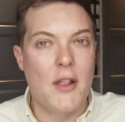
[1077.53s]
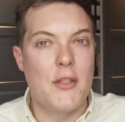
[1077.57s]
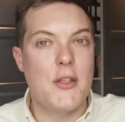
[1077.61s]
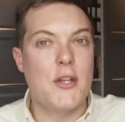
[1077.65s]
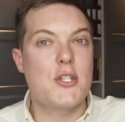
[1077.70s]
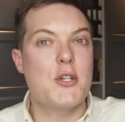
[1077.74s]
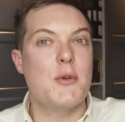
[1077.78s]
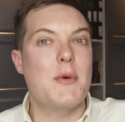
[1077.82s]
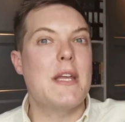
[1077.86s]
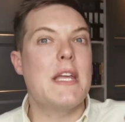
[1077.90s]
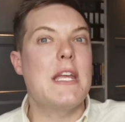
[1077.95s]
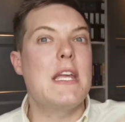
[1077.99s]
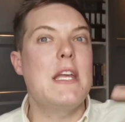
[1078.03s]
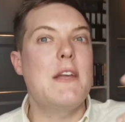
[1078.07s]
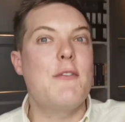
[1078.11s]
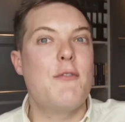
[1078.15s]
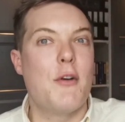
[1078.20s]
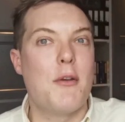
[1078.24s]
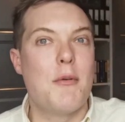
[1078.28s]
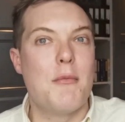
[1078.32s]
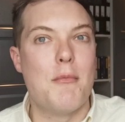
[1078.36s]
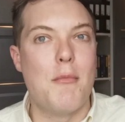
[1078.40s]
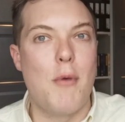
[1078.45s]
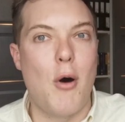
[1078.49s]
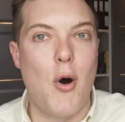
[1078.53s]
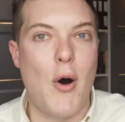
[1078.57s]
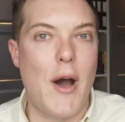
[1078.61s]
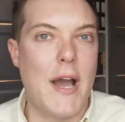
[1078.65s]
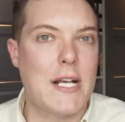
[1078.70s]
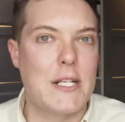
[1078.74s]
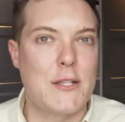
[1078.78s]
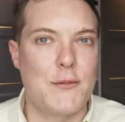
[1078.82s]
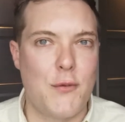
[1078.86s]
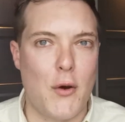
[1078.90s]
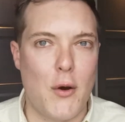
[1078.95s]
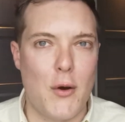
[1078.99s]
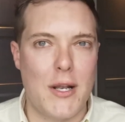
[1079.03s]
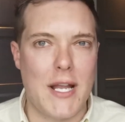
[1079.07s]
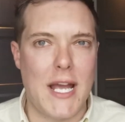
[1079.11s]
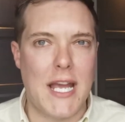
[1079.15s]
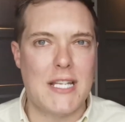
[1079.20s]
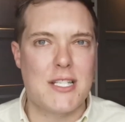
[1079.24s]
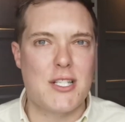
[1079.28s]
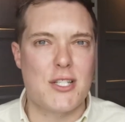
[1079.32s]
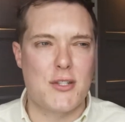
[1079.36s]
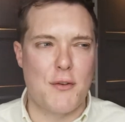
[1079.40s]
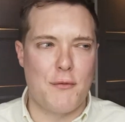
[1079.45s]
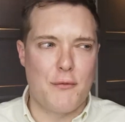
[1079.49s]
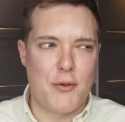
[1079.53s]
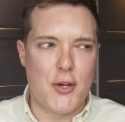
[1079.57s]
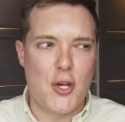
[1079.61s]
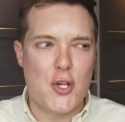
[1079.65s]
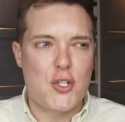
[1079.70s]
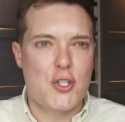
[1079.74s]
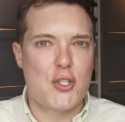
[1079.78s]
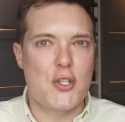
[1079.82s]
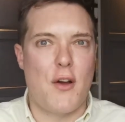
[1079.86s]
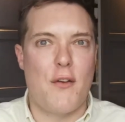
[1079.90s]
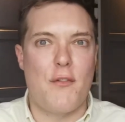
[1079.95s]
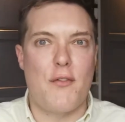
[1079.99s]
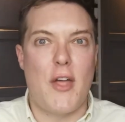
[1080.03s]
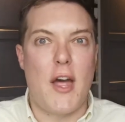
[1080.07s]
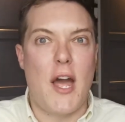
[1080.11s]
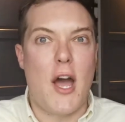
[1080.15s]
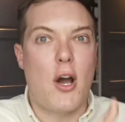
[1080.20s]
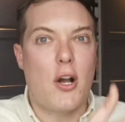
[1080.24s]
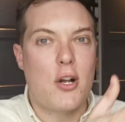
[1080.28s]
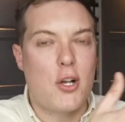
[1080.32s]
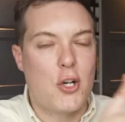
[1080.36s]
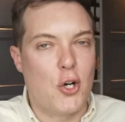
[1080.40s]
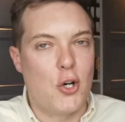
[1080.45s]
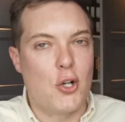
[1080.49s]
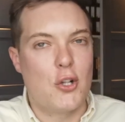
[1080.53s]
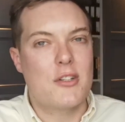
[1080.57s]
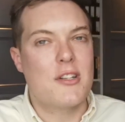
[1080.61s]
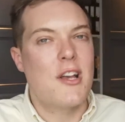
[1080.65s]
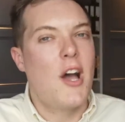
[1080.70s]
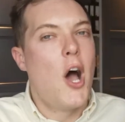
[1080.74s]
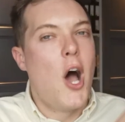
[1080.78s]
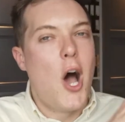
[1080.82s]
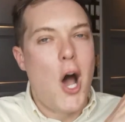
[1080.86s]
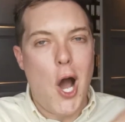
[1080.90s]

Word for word: They do even more exfoliators or versions of their cult